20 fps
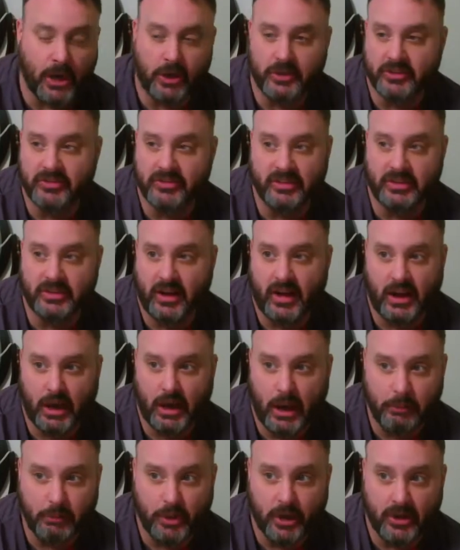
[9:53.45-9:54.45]
going
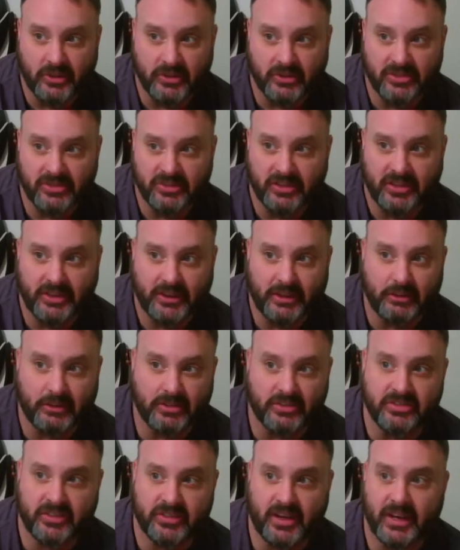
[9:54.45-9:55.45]
to sit here
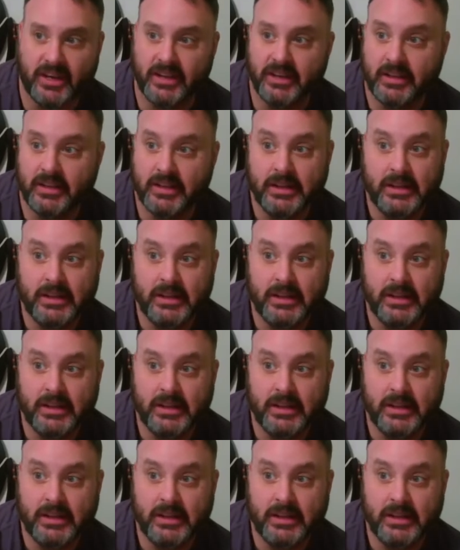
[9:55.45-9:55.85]
and say